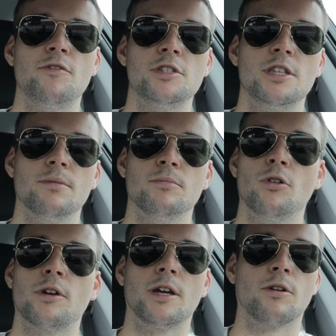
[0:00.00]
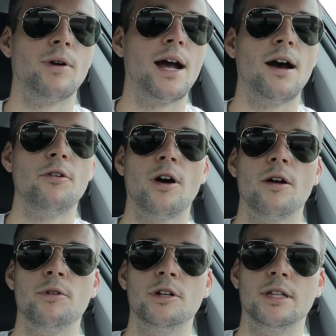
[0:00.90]
if you see them looking around,
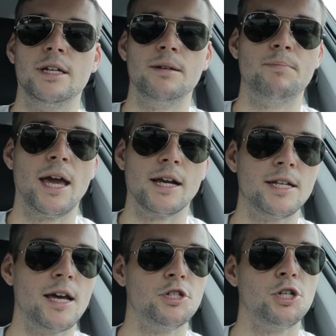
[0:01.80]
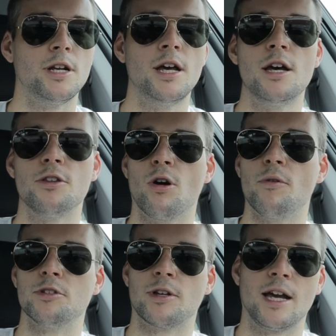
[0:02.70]
not really paying attention, they're
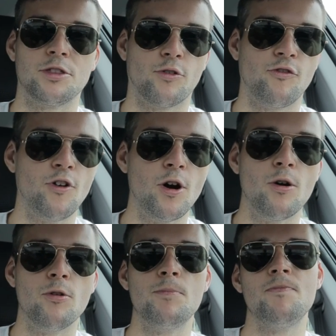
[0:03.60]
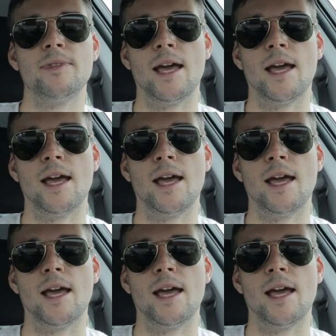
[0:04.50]
always looking at their phone.